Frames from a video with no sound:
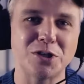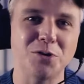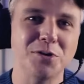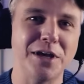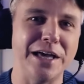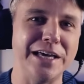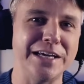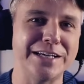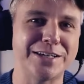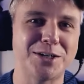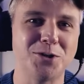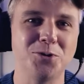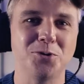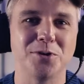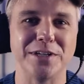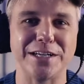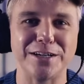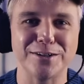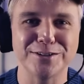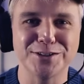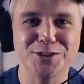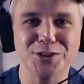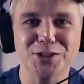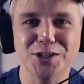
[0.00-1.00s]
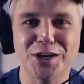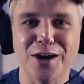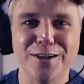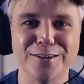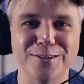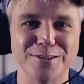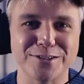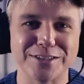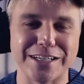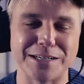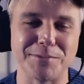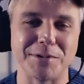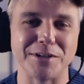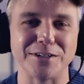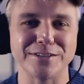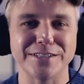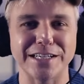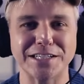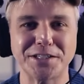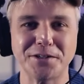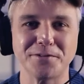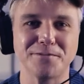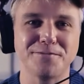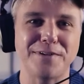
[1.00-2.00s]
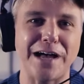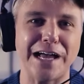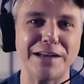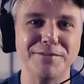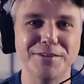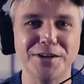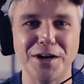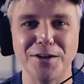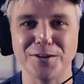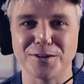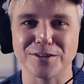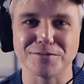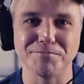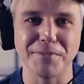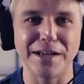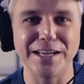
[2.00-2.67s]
Okay, cool. Here's your color scheme. Here's like your 5 colors,